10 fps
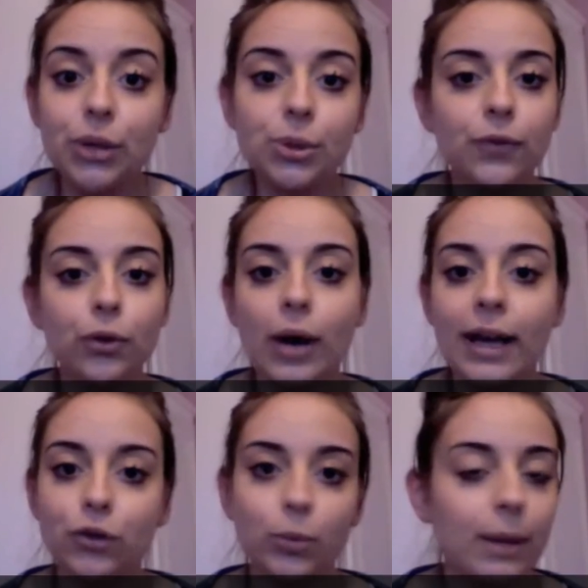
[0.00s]
So if you've got
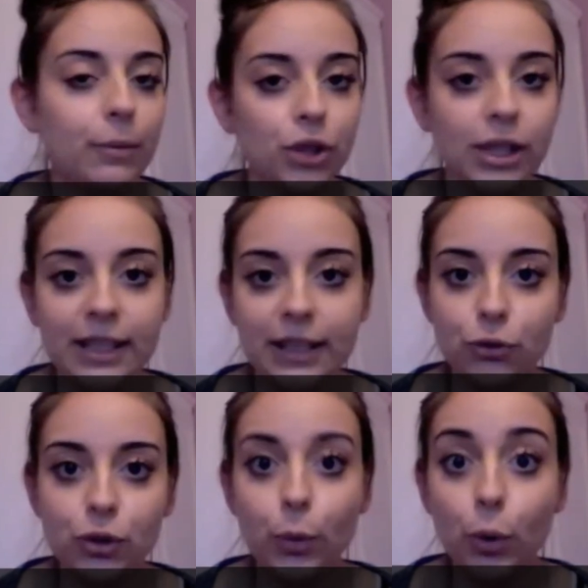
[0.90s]
extra blemishes, extra
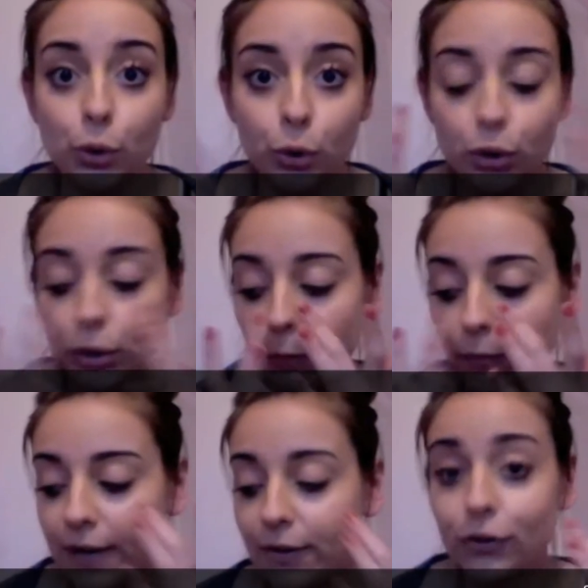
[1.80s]
spots, or you still
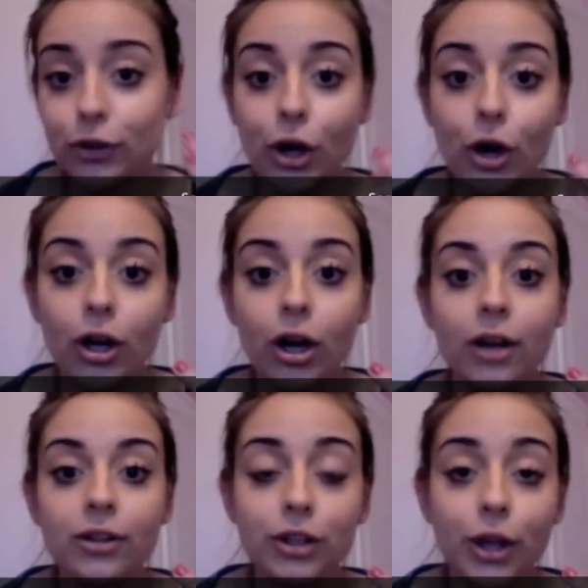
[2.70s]
find that the darker
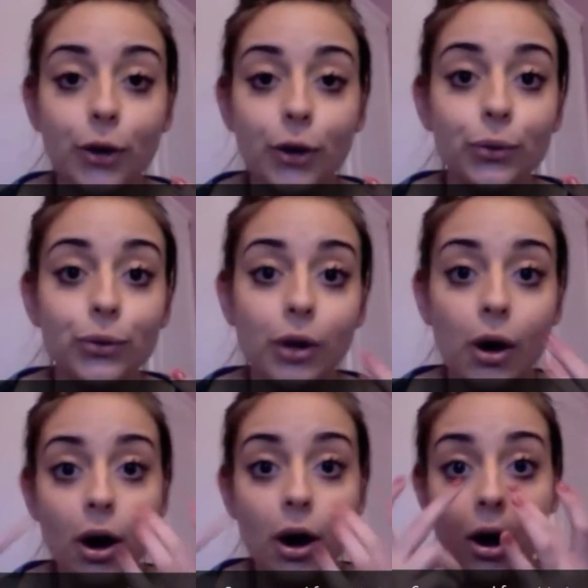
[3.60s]
circles
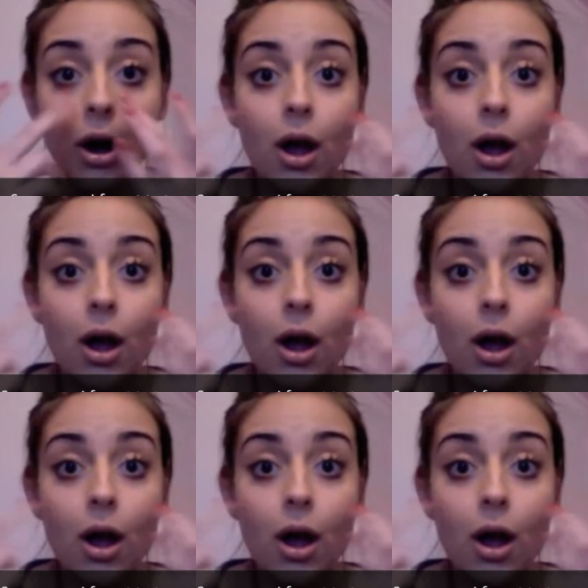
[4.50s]
are